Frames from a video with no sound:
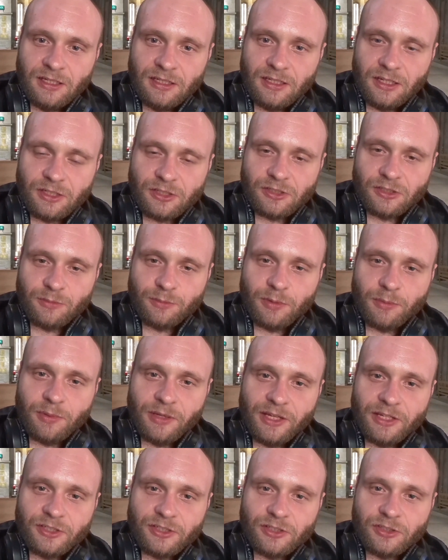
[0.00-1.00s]
National
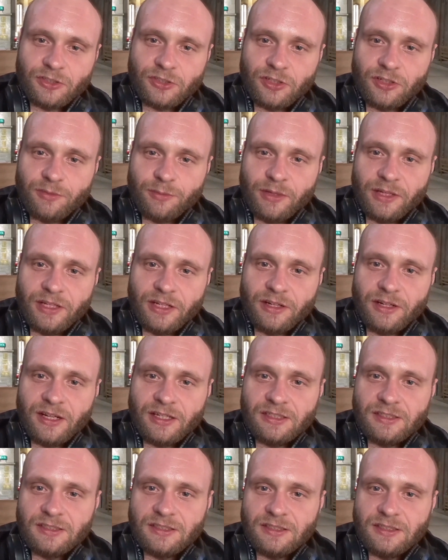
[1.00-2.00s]
Probation, should have been
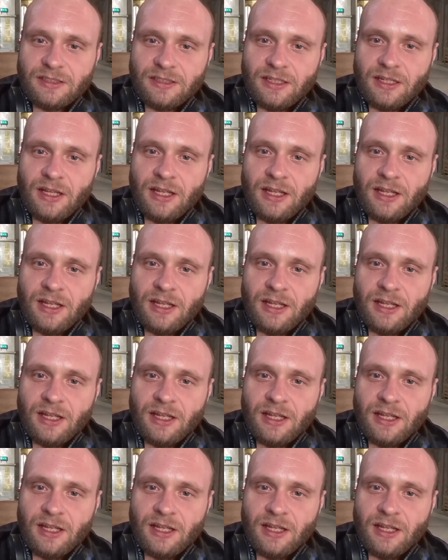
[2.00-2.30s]
arrested